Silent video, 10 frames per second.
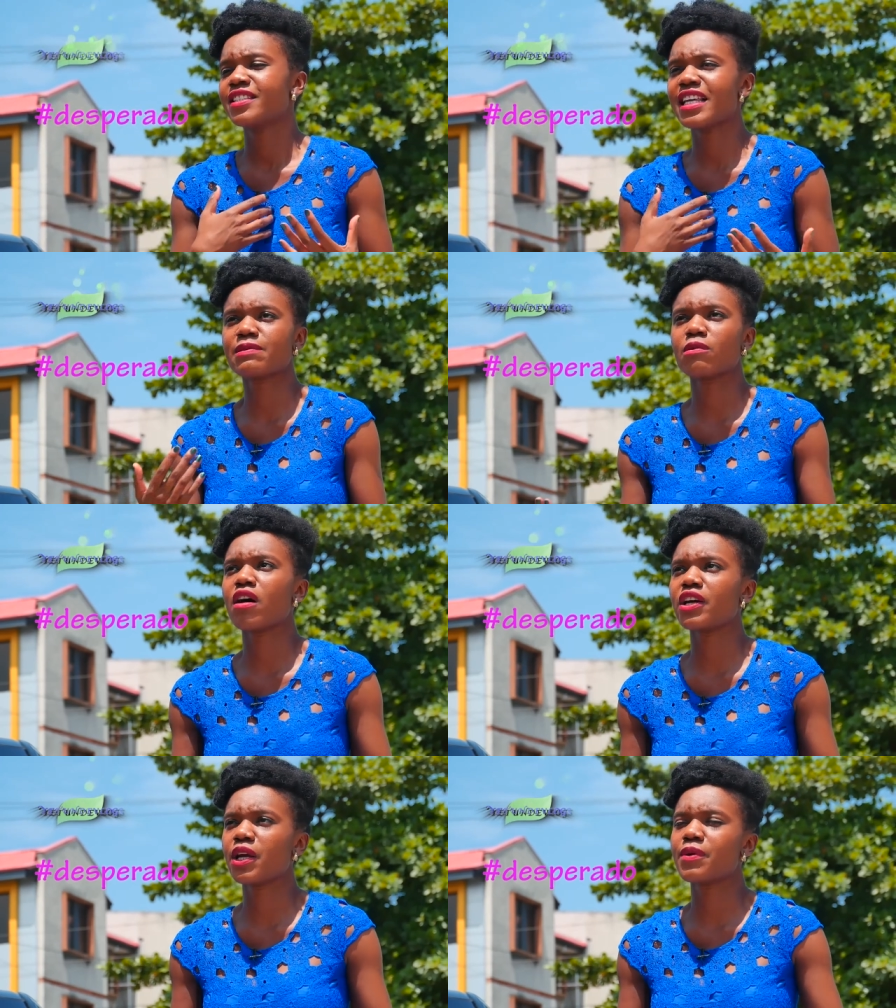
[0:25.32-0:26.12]

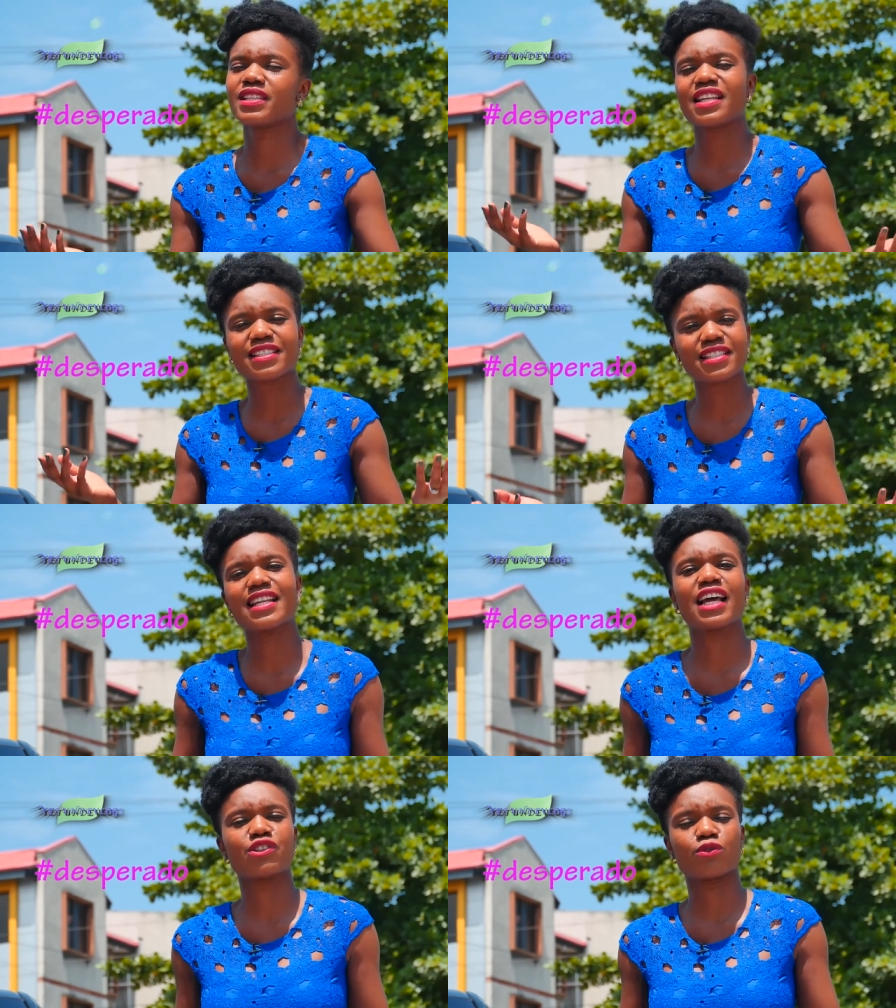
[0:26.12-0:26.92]
Desperado is an
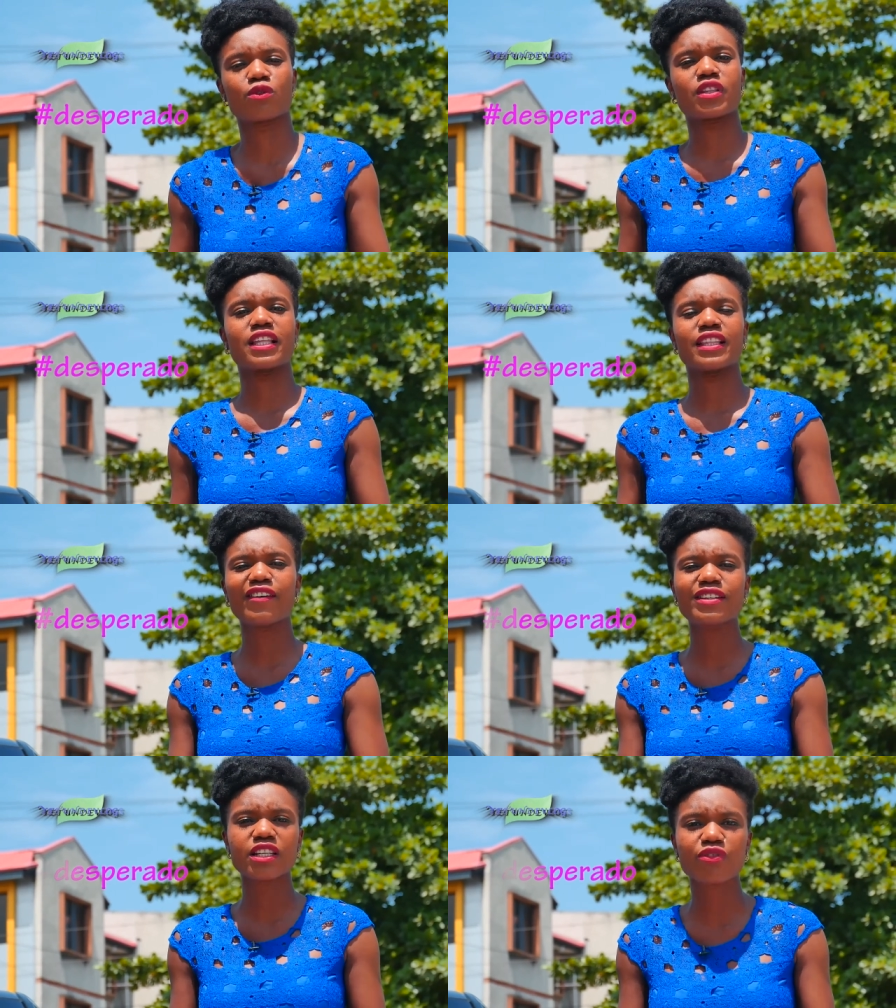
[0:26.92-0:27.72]
international thing. There
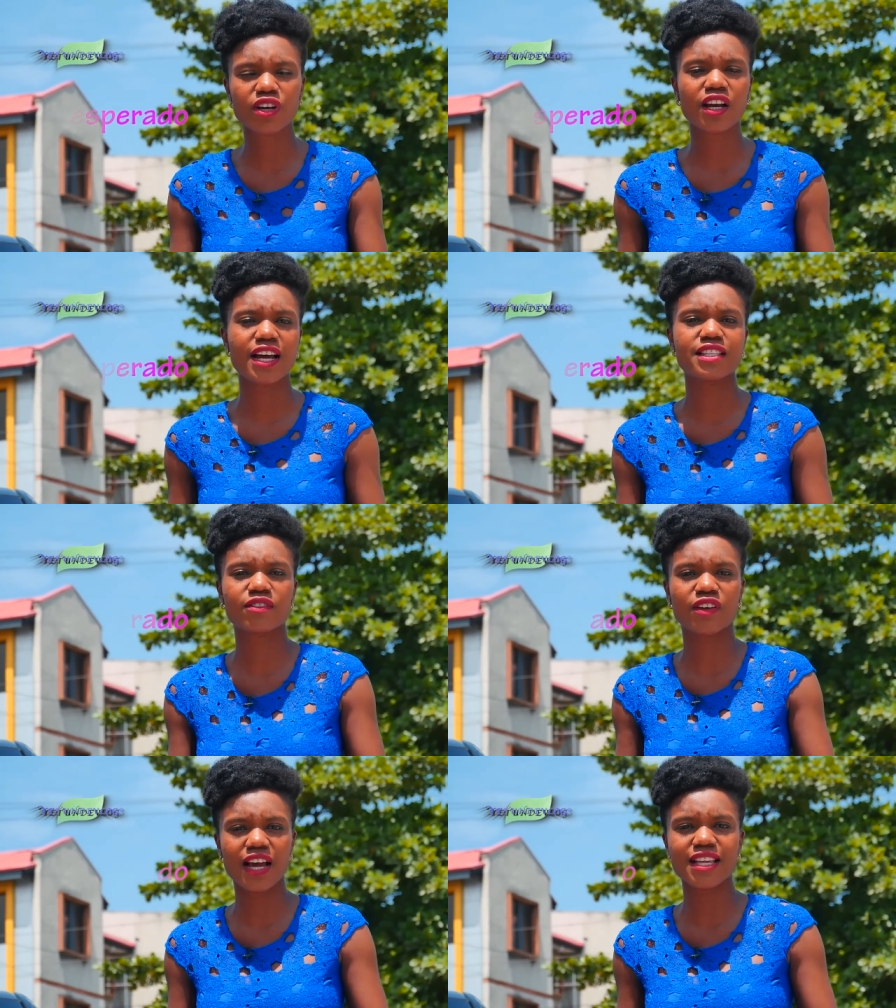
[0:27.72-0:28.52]
are different kinds
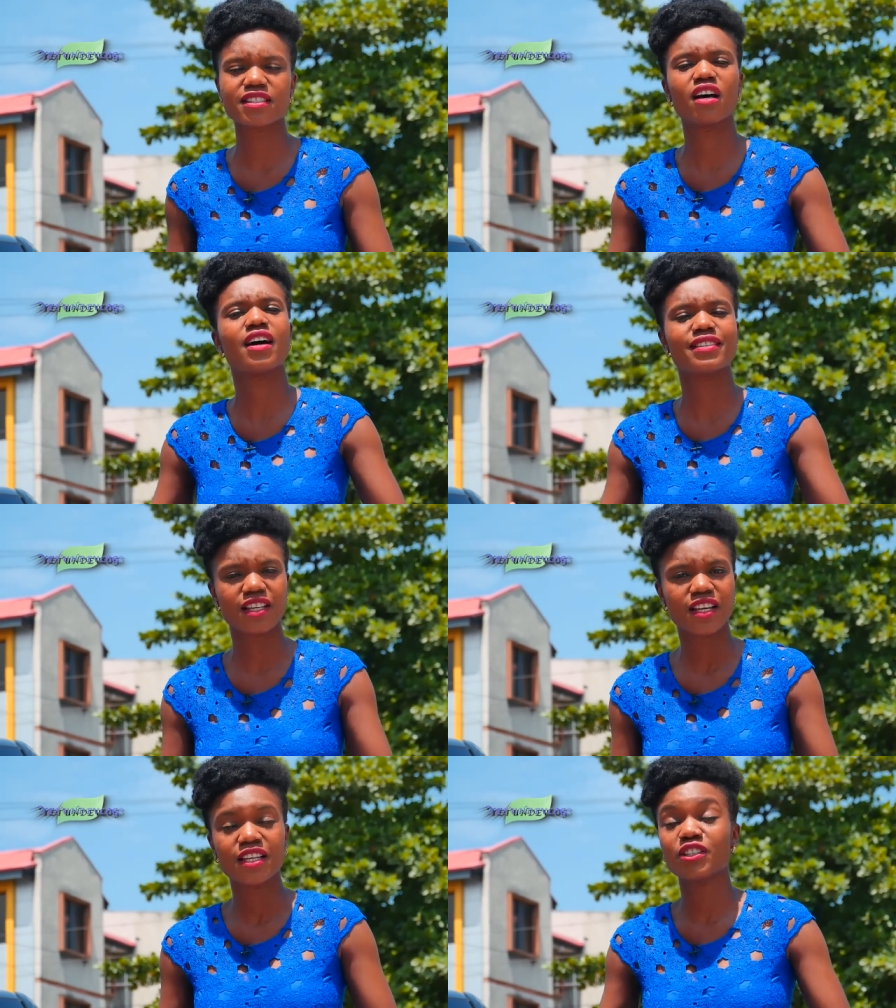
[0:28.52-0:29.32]
of guys that are, you
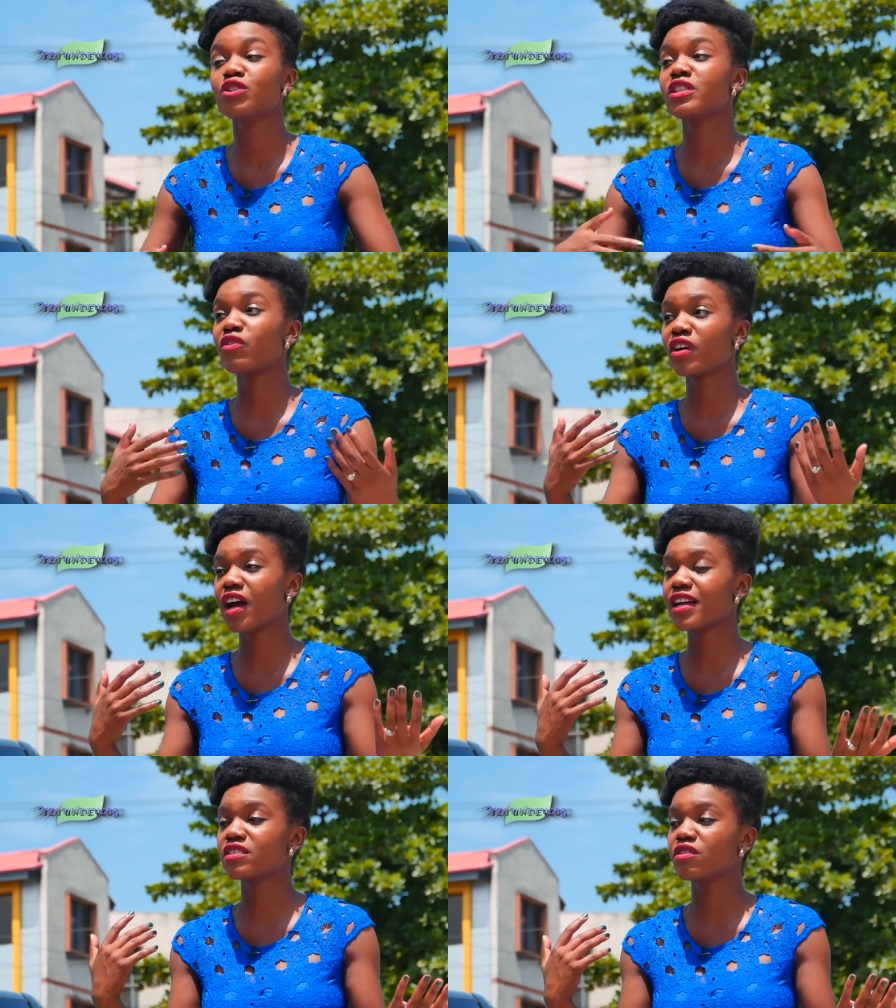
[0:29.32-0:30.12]
know, different
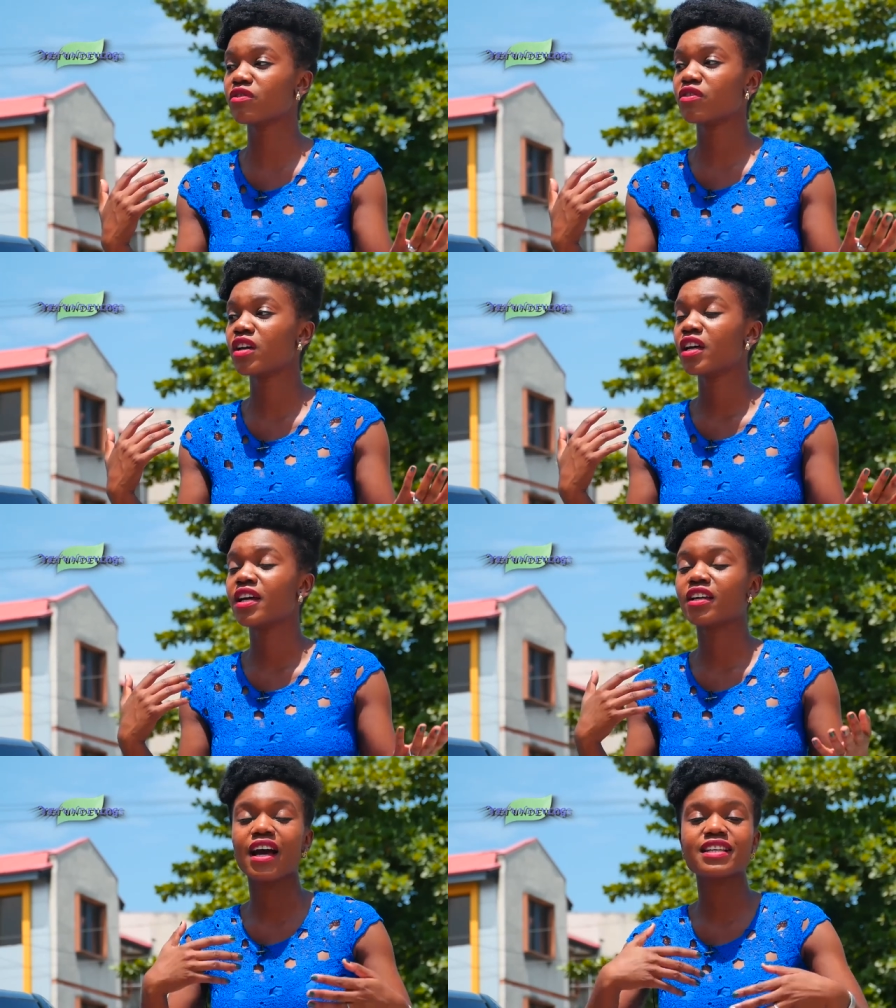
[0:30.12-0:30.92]
kinds of
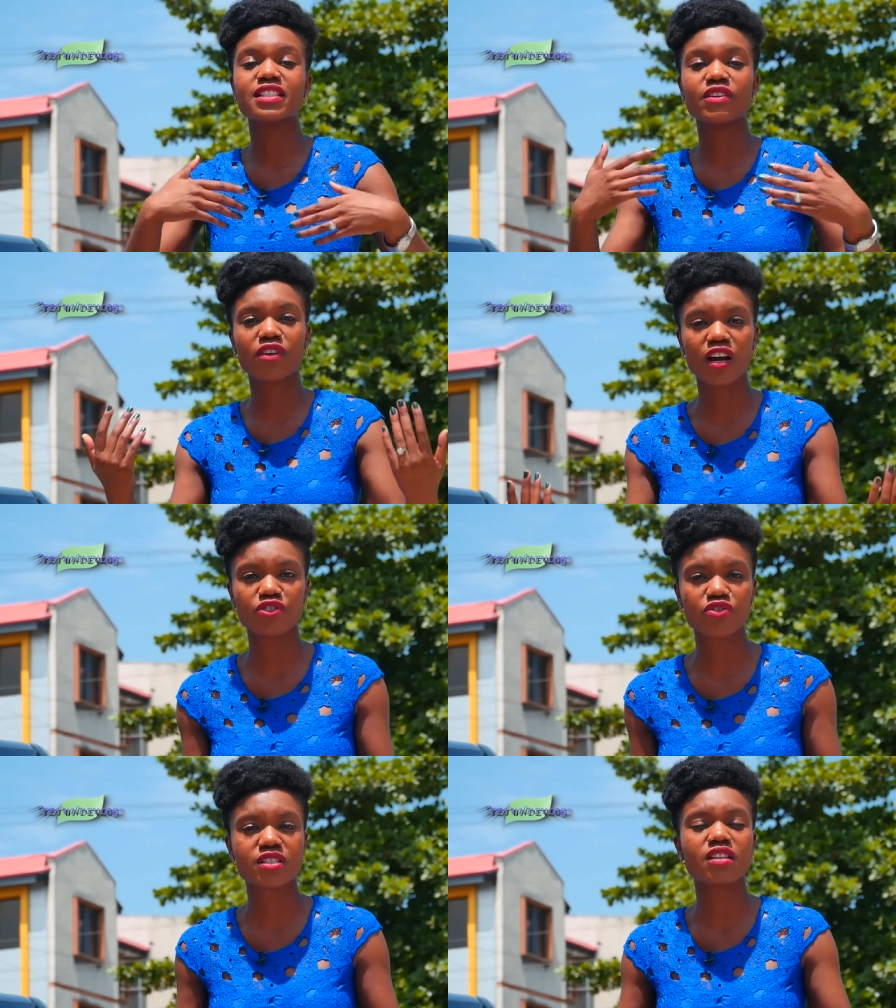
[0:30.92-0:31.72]
guys in different
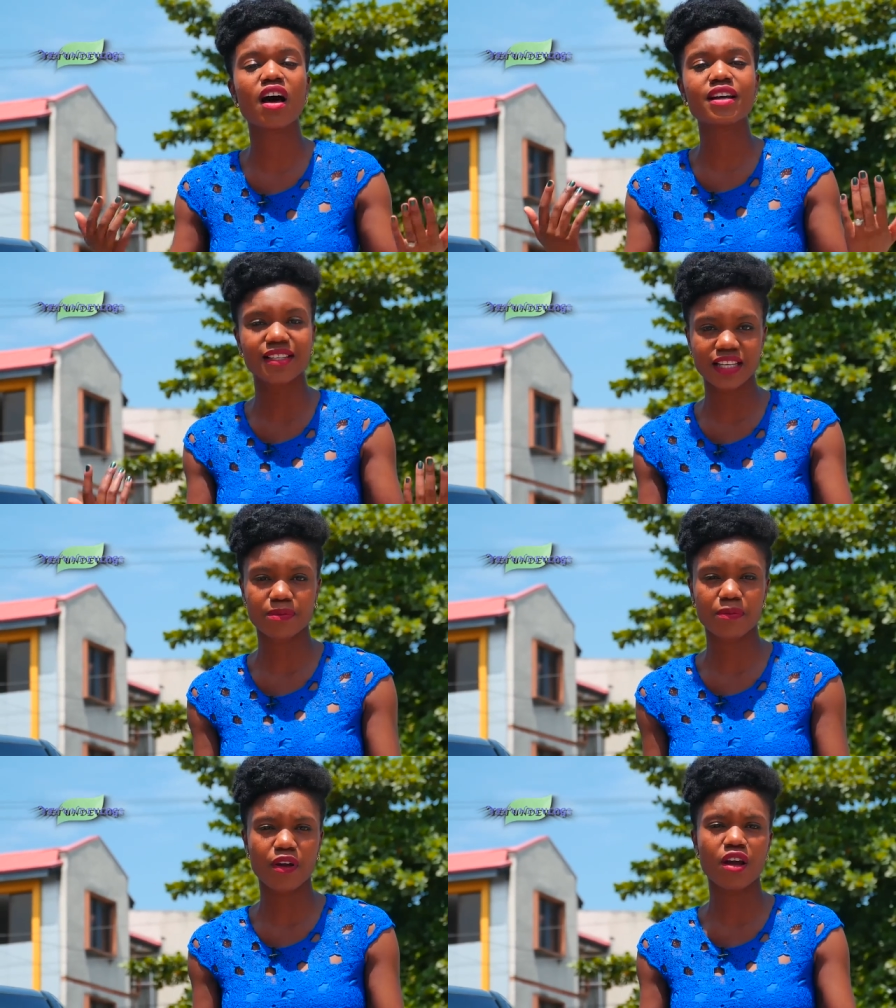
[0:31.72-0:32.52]
countries that are
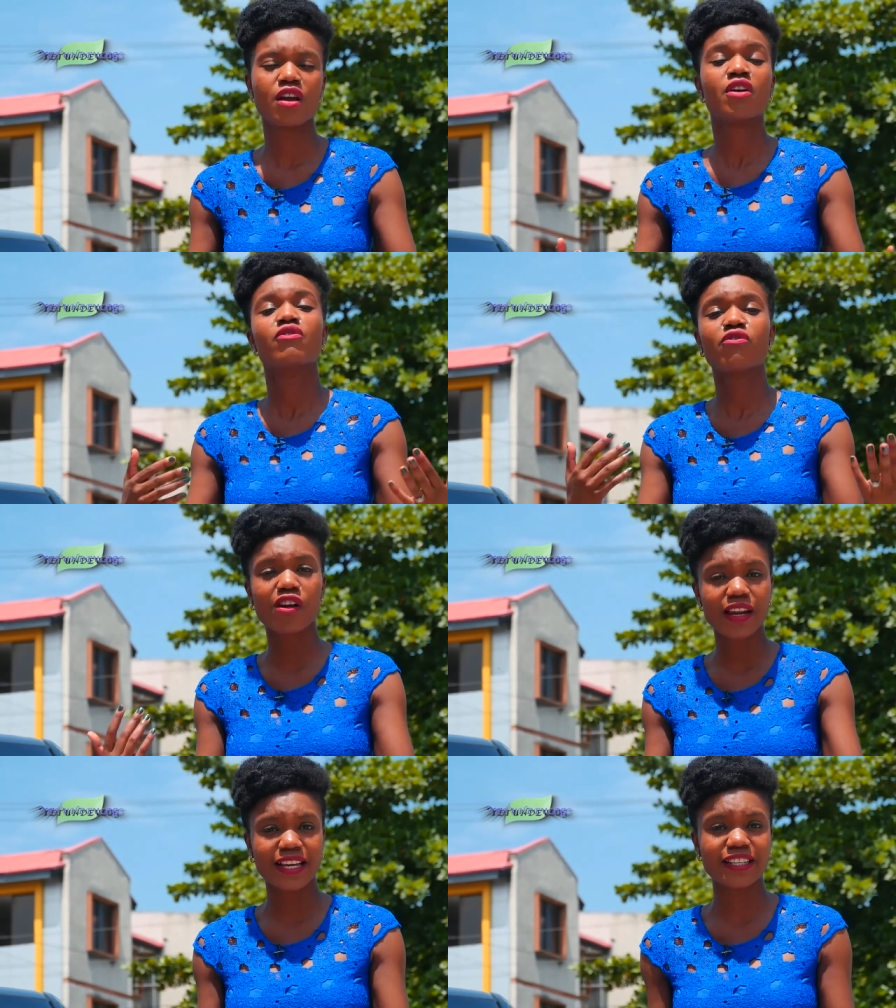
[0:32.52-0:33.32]
desperate for
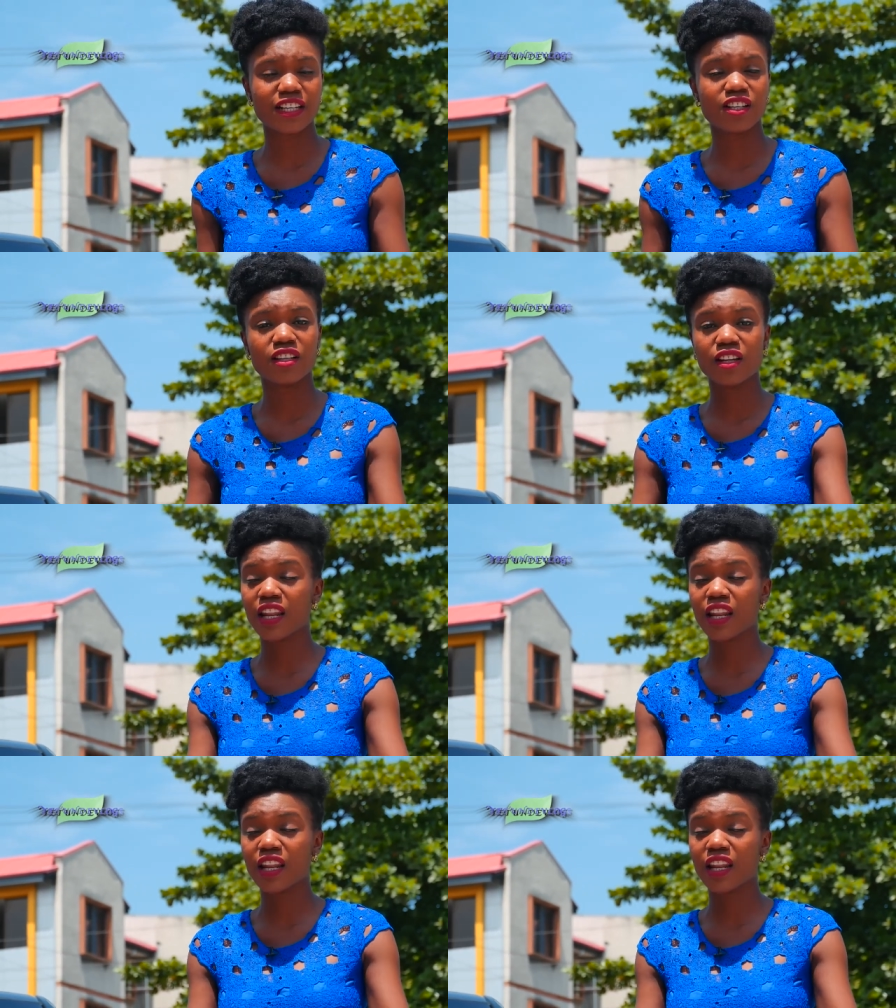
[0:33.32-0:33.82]
a lady.